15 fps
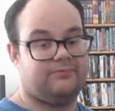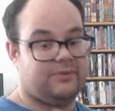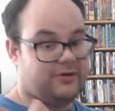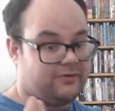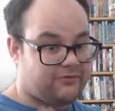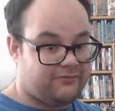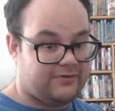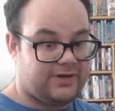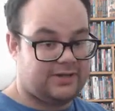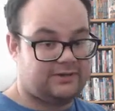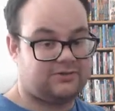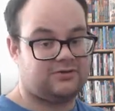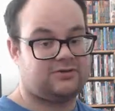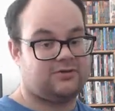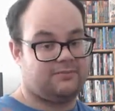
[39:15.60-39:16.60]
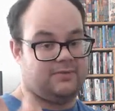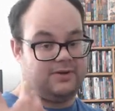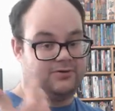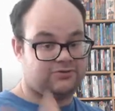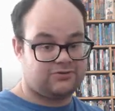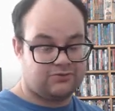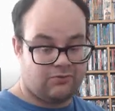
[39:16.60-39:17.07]
better effects,
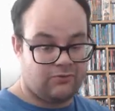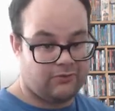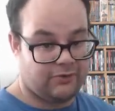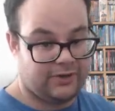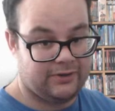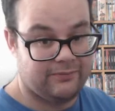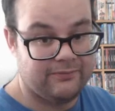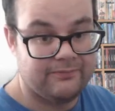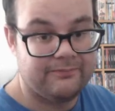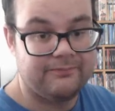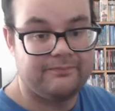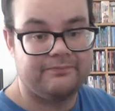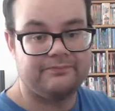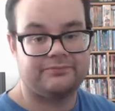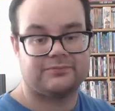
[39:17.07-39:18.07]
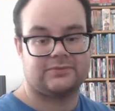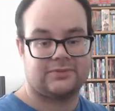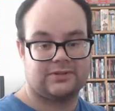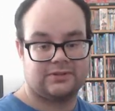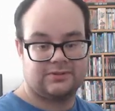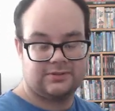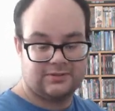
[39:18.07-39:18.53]
better story.
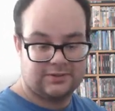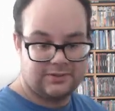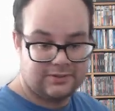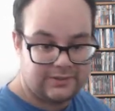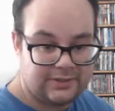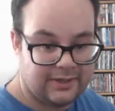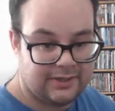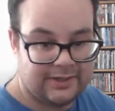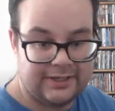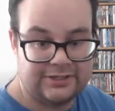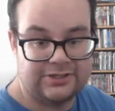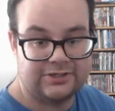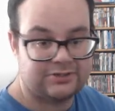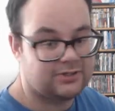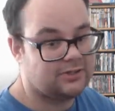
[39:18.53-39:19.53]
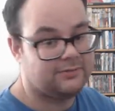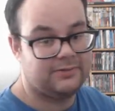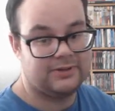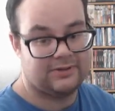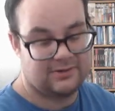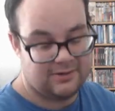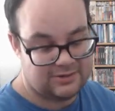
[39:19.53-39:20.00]
Yeah, it just could have
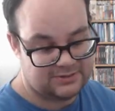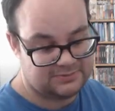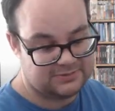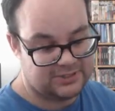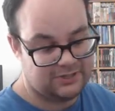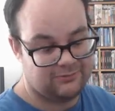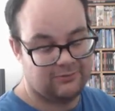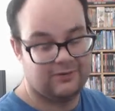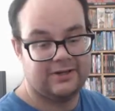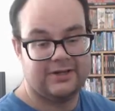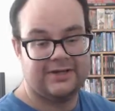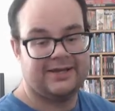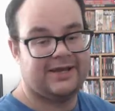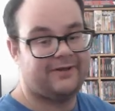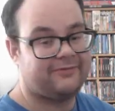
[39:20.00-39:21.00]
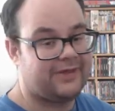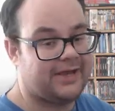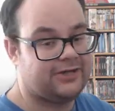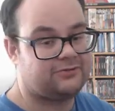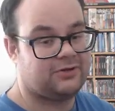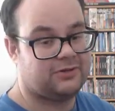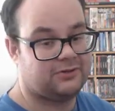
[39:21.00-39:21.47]
been an awesome sequel if
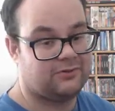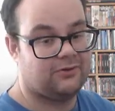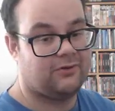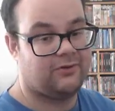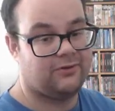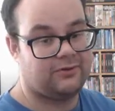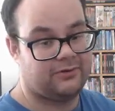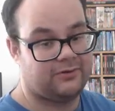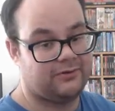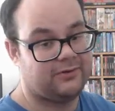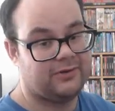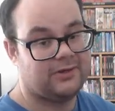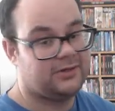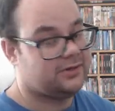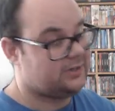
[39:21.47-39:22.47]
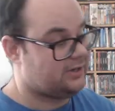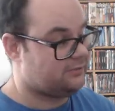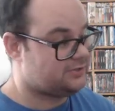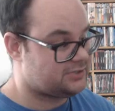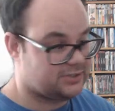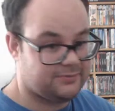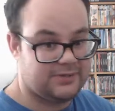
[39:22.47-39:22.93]
they had tried a little harder. I
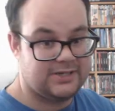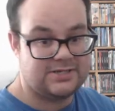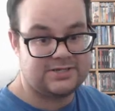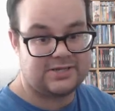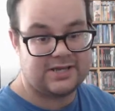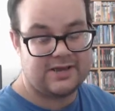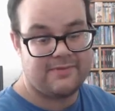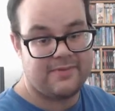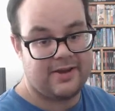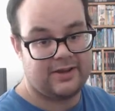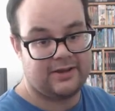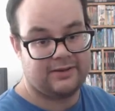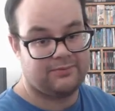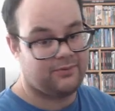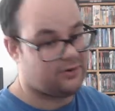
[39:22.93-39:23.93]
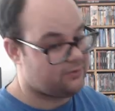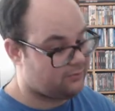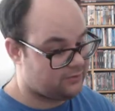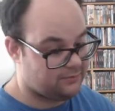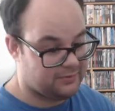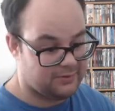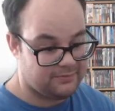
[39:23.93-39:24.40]
wish Liam Neeson came back. It probably
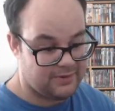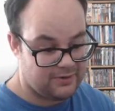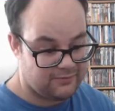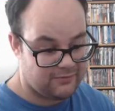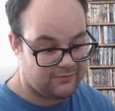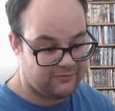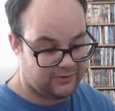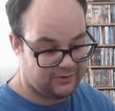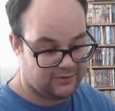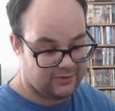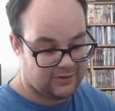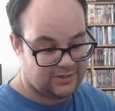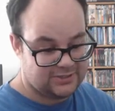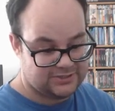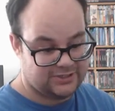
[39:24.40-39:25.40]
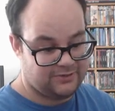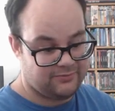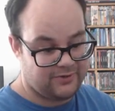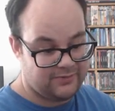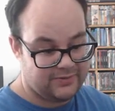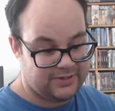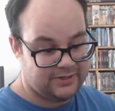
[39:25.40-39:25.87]
would have been a better movie. Sam
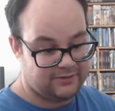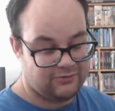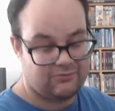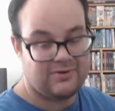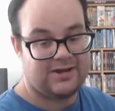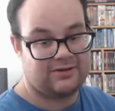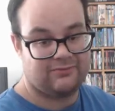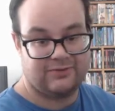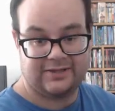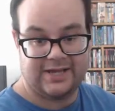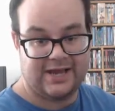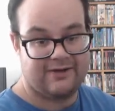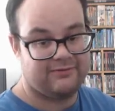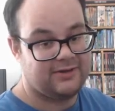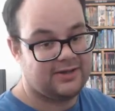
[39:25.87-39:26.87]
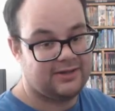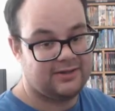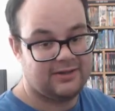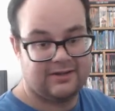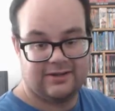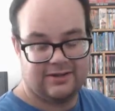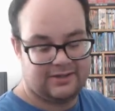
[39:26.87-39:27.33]
Raimi didn't direct. Having that,
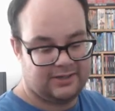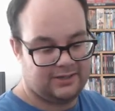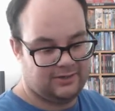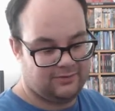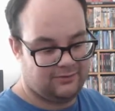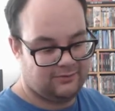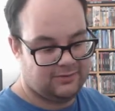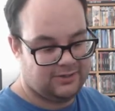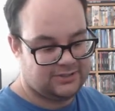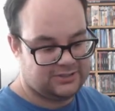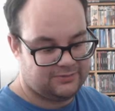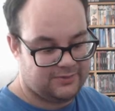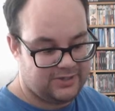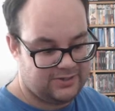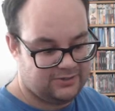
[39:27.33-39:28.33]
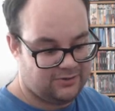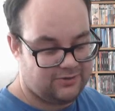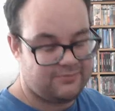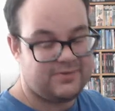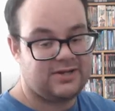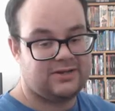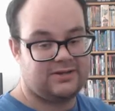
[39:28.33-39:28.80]
to me,
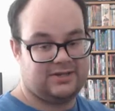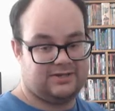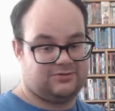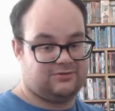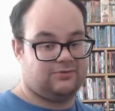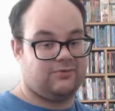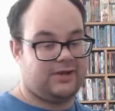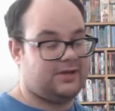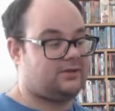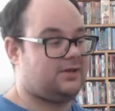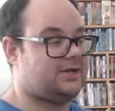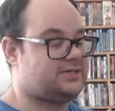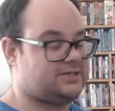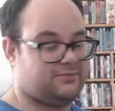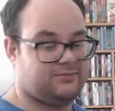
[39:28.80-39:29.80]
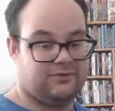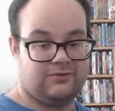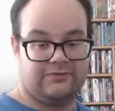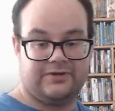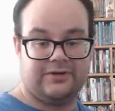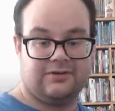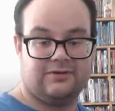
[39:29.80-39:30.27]
Darkman is a great classic
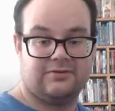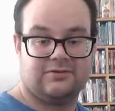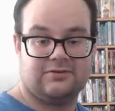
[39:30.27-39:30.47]
movie.